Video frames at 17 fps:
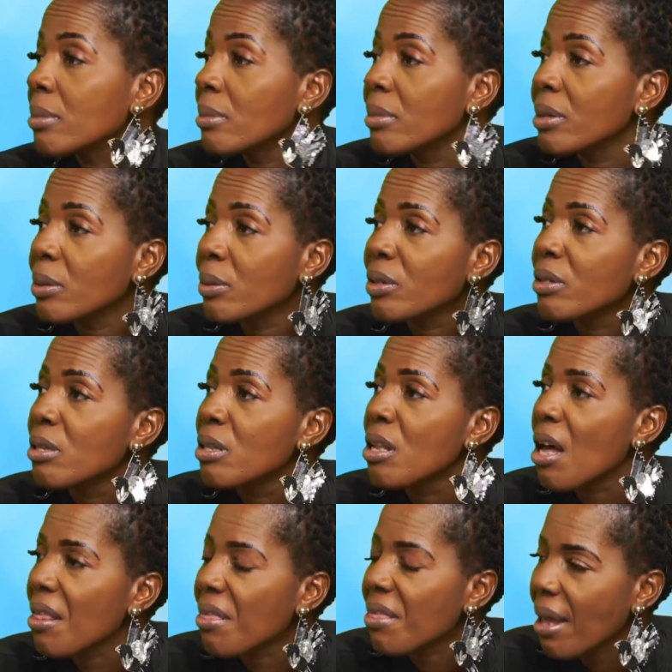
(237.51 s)

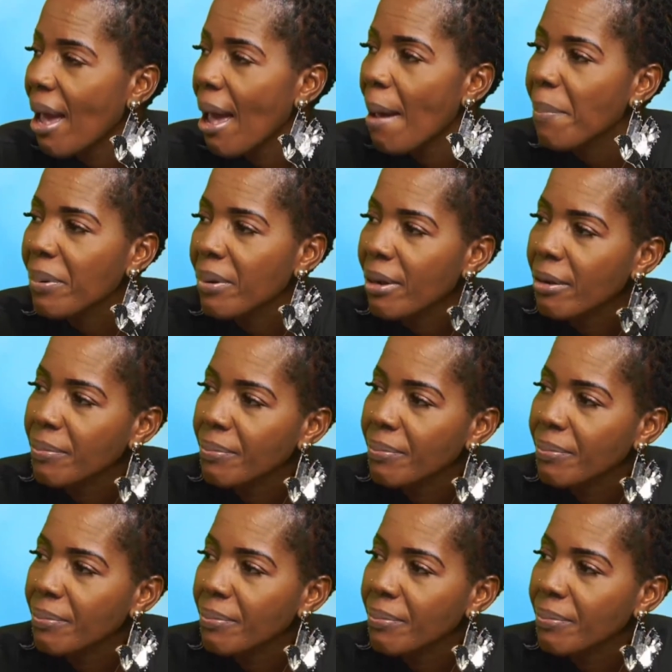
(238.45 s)
nothing happening.